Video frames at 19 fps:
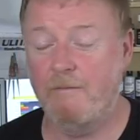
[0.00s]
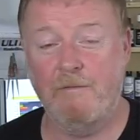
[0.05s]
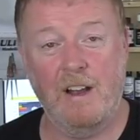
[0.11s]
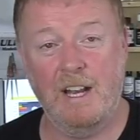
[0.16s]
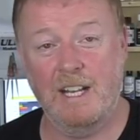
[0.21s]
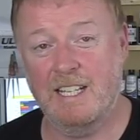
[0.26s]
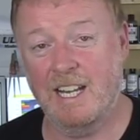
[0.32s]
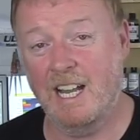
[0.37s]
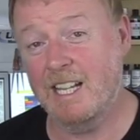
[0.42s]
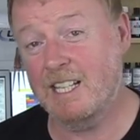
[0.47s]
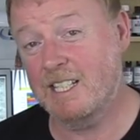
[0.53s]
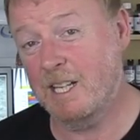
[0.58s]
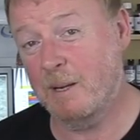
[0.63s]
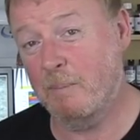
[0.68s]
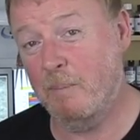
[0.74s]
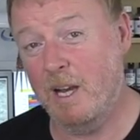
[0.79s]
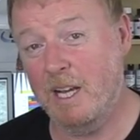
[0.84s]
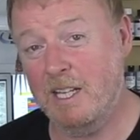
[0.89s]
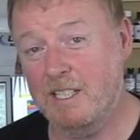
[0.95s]

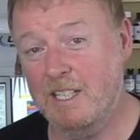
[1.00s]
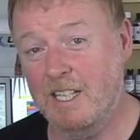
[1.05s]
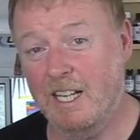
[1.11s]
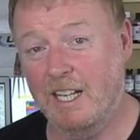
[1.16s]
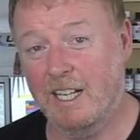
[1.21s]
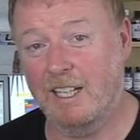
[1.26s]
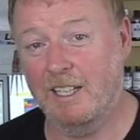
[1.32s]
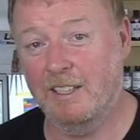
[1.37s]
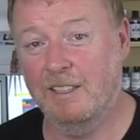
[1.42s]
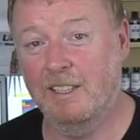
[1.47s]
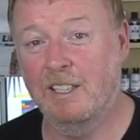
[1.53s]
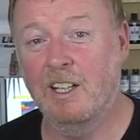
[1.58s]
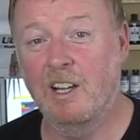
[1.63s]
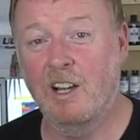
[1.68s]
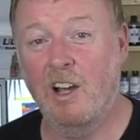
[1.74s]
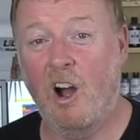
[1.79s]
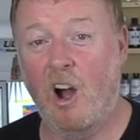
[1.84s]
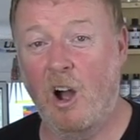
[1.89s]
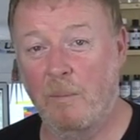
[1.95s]
Fantastic Plastic.
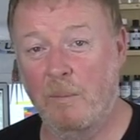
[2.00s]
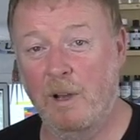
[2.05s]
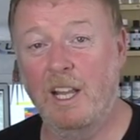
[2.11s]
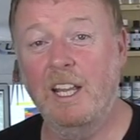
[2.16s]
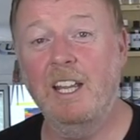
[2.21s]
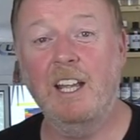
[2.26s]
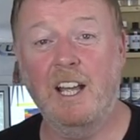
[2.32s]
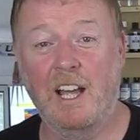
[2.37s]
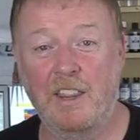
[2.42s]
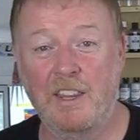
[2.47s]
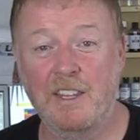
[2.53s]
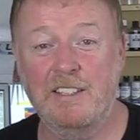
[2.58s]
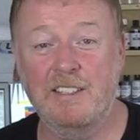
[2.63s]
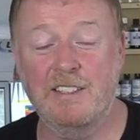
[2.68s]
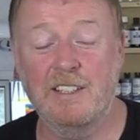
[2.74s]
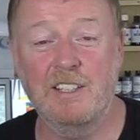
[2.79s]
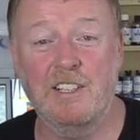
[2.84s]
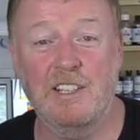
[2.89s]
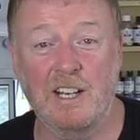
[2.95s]
I'm Lee and this
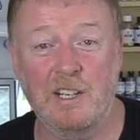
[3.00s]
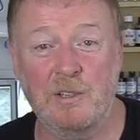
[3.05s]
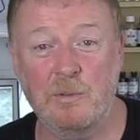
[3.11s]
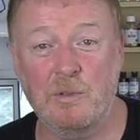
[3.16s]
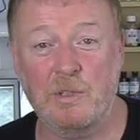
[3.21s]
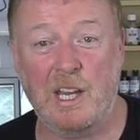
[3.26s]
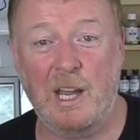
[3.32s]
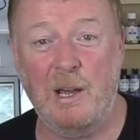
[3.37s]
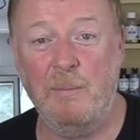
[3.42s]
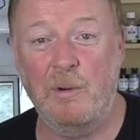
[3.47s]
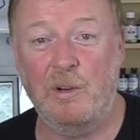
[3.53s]
is International Scale